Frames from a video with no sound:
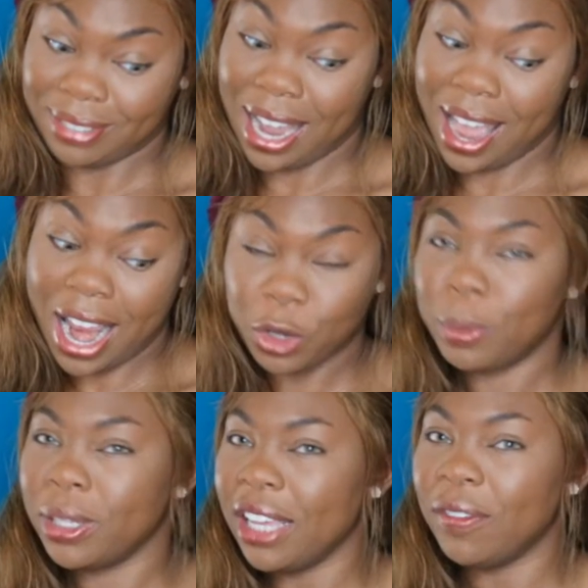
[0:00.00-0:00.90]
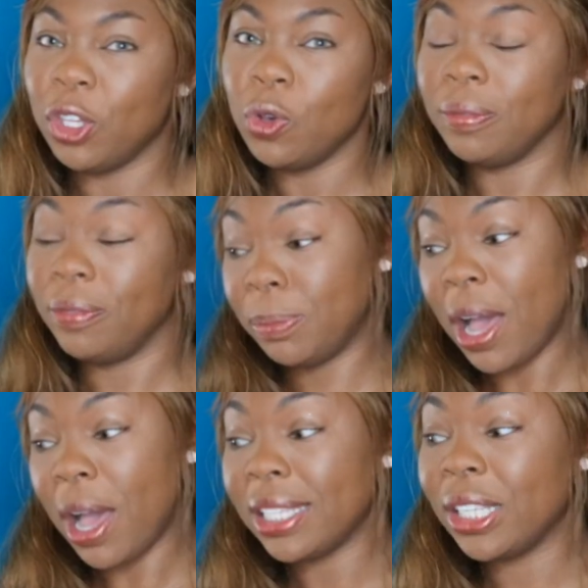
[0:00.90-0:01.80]
and I do believe you,
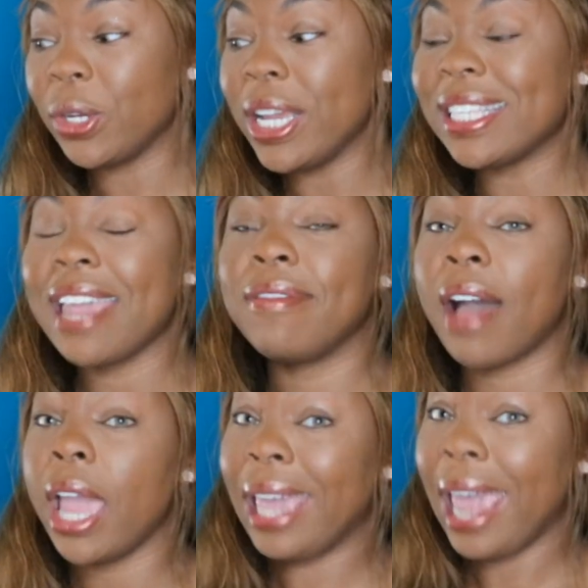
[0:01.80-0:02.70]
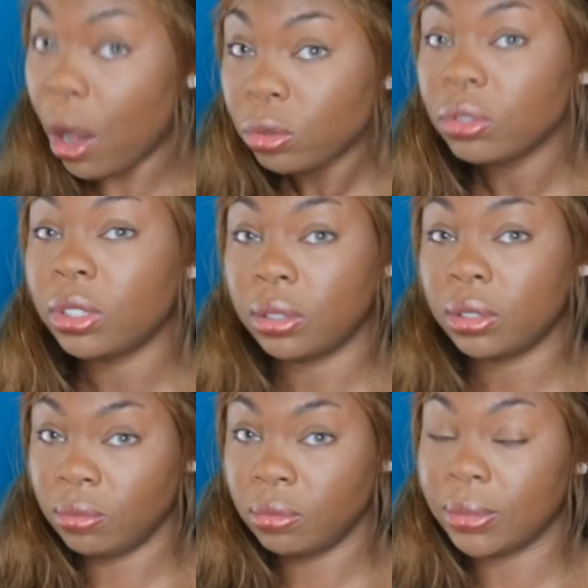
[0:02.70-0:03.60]
Spotlight Stealer is a Viscount.
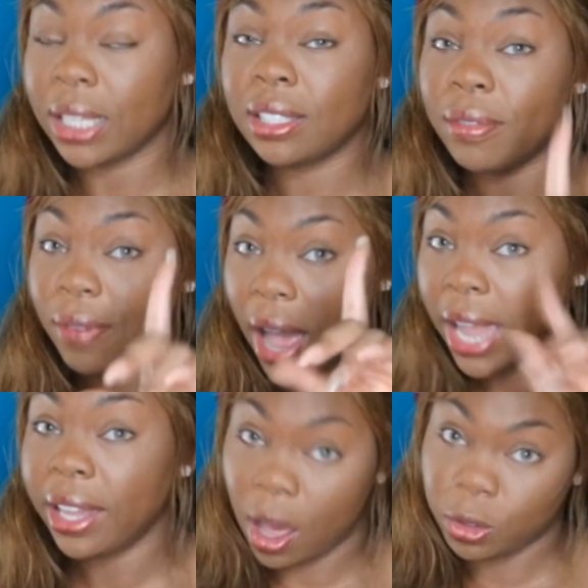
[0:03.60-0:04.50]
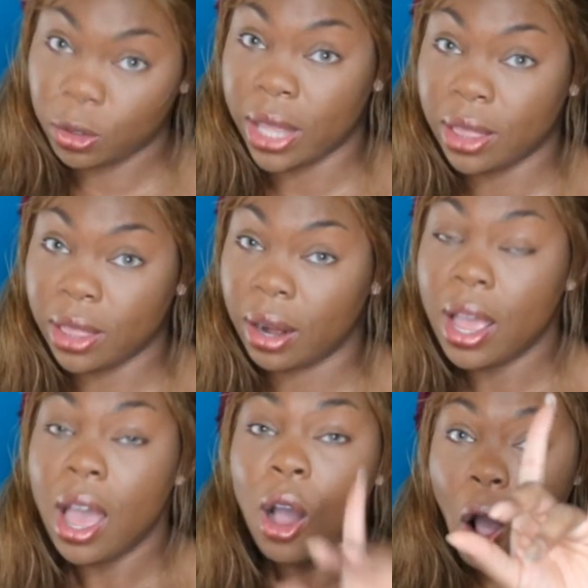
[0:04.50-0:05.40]
That's a Viscount right there.
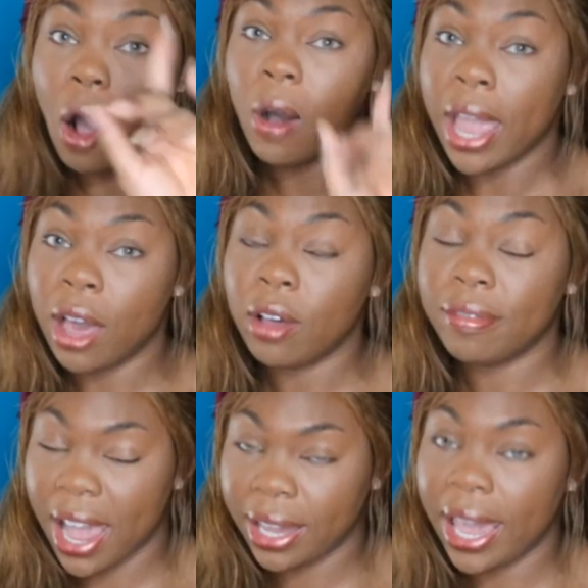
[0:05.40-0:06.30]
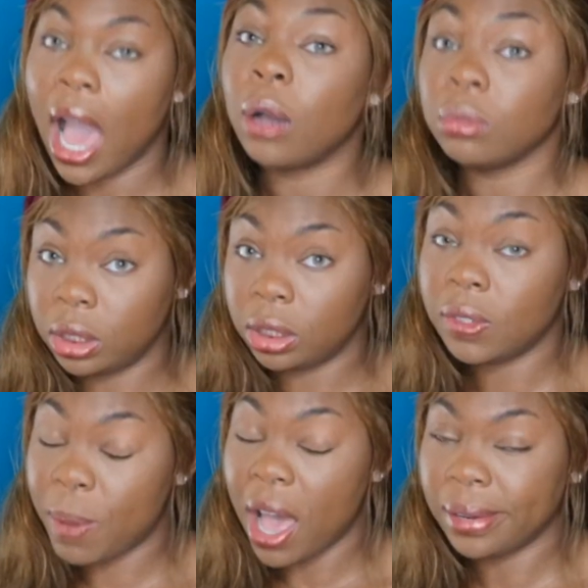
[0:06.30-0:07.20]
All hail Viscount
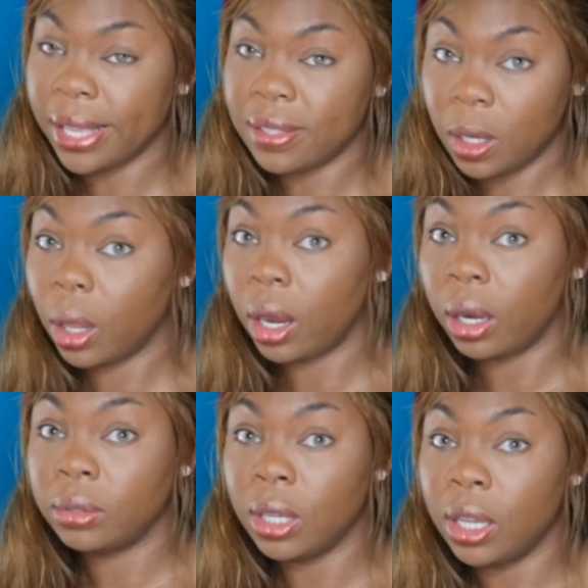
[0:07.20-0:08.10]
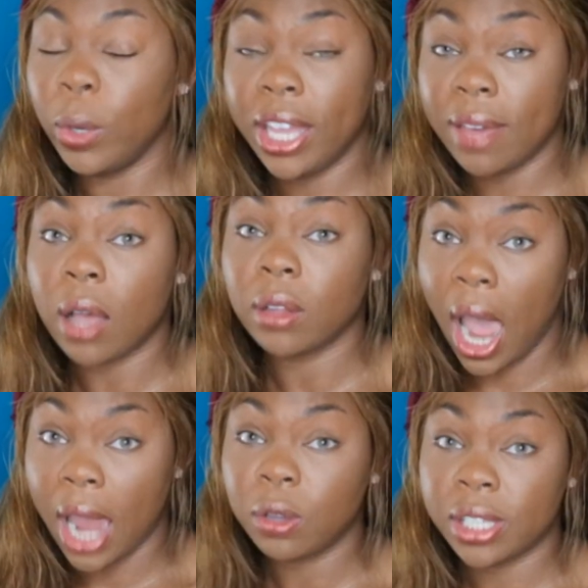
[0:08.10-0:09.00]
Spotlight Stealer. We give out
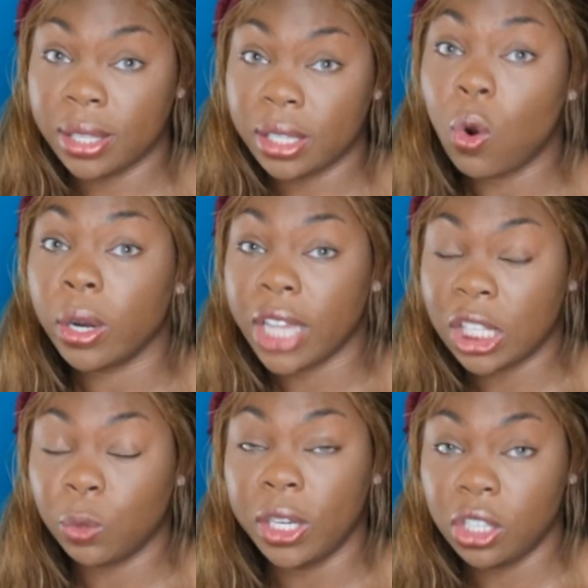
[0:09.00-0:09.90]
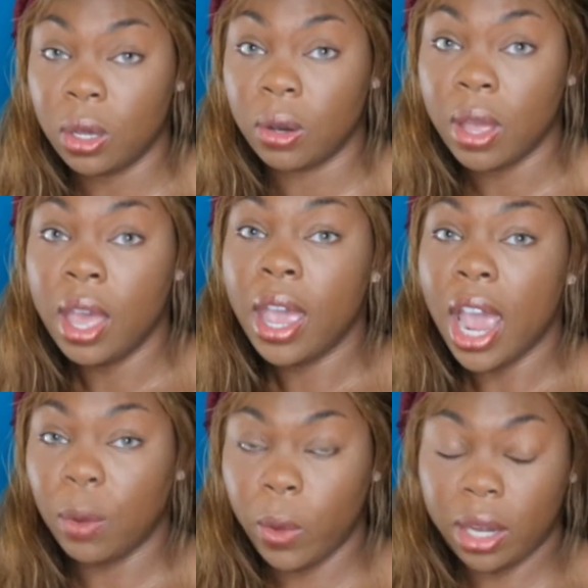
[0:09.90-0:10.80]
titles in this court. Yes, we do.
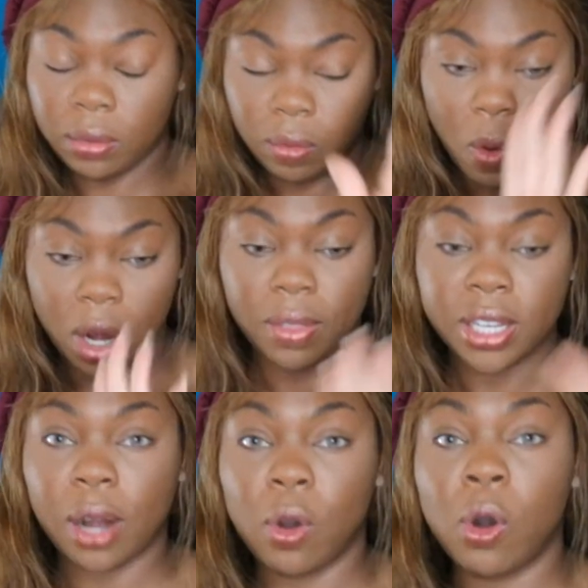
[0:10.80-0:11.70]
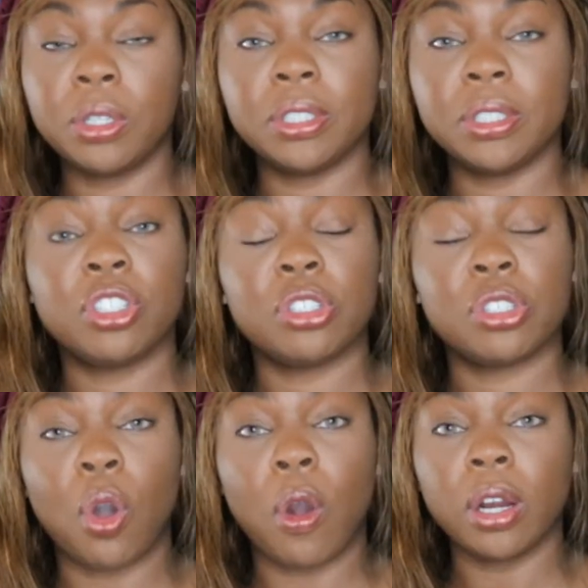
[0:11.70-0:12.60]
And when one of the title holders enters
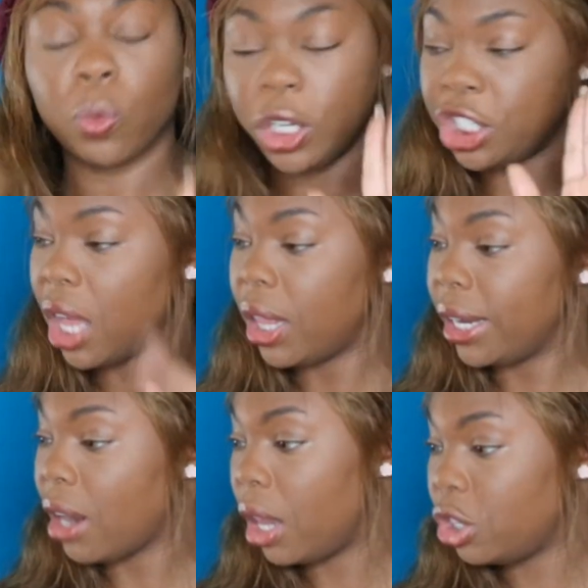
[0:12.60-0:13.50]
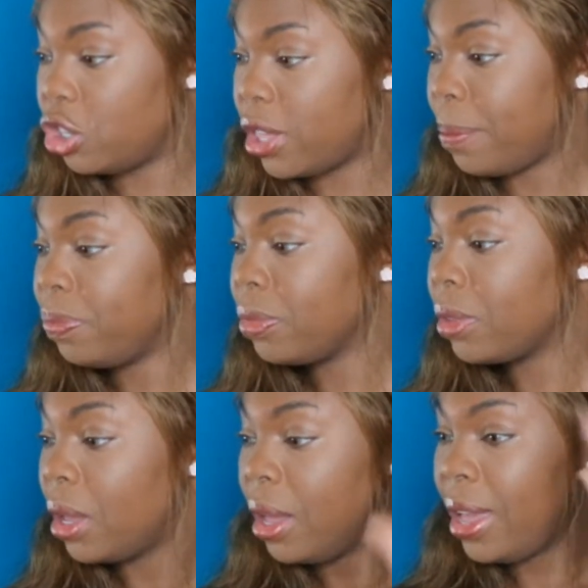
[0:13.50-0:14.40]
the court, we shall acknowledge them.
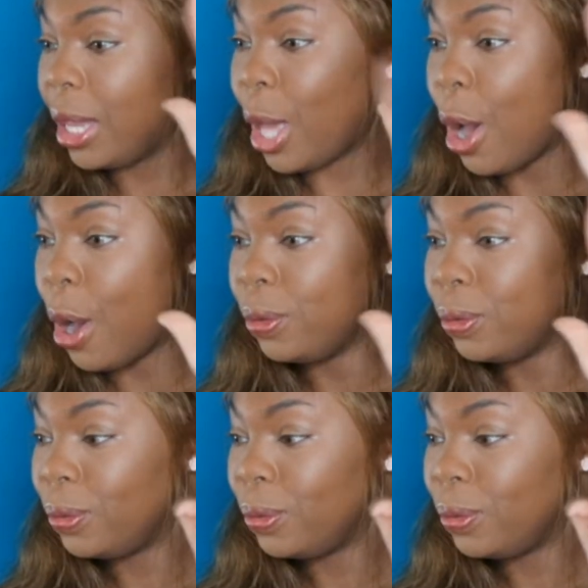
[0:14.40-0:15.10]
Hello.